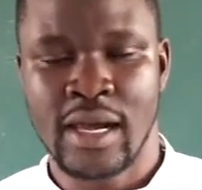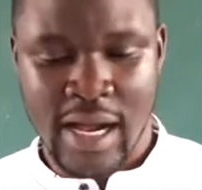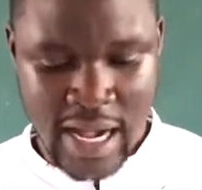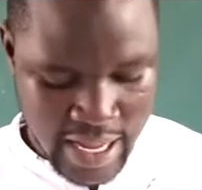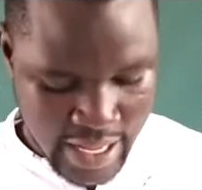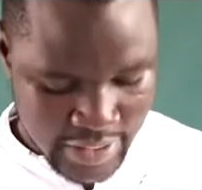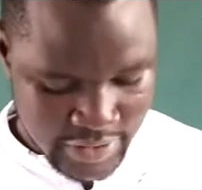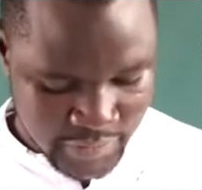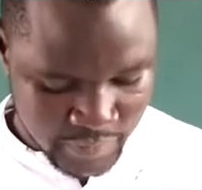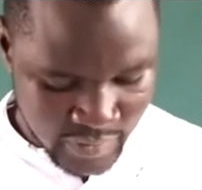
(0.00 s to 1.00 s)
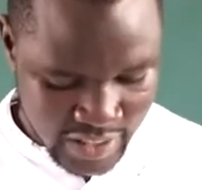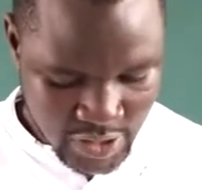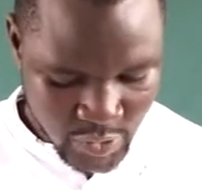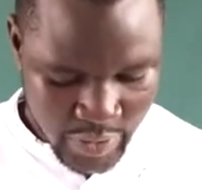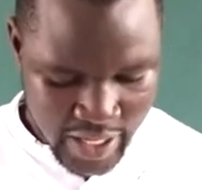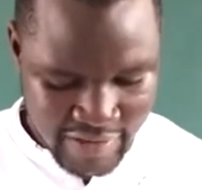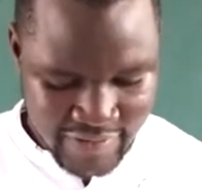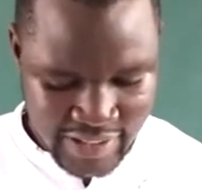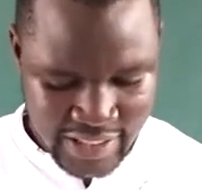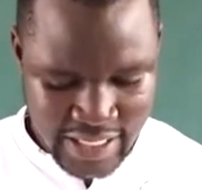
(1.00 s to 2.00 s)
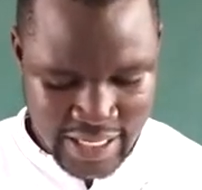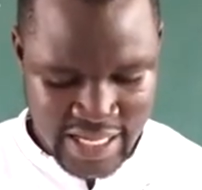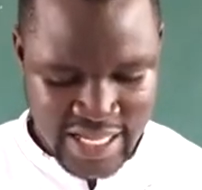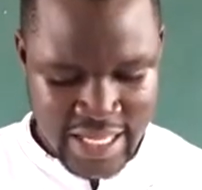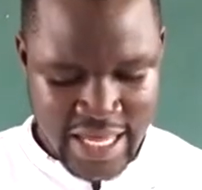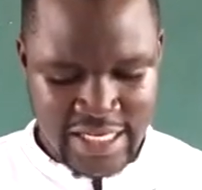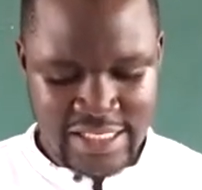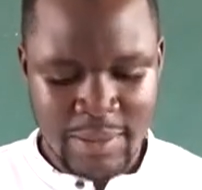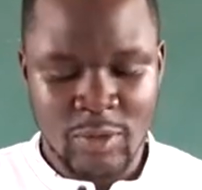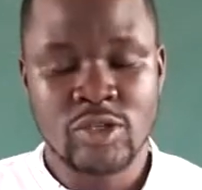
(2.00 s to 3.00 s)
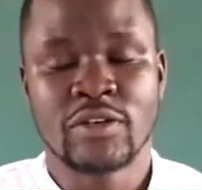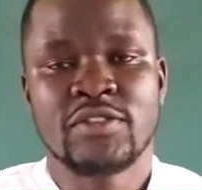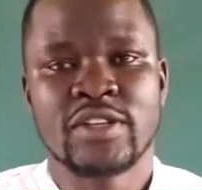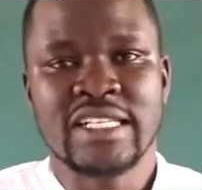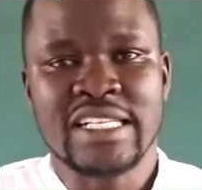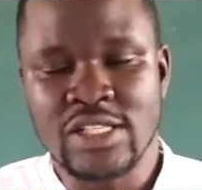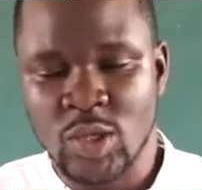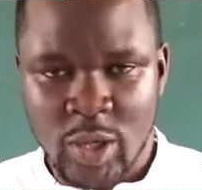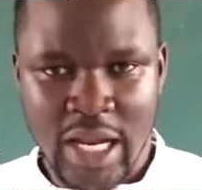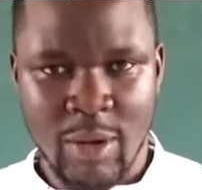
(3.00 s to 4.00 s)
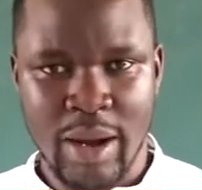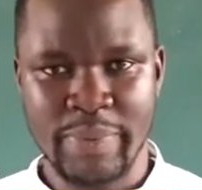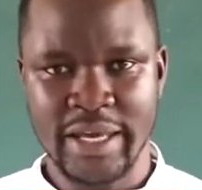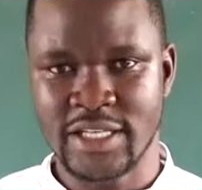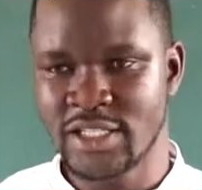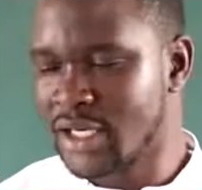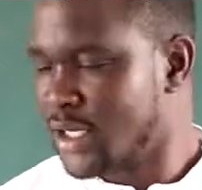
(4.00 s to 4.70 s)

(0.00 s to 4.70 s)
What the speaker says: And that's why we are having there examples of treaties on our page.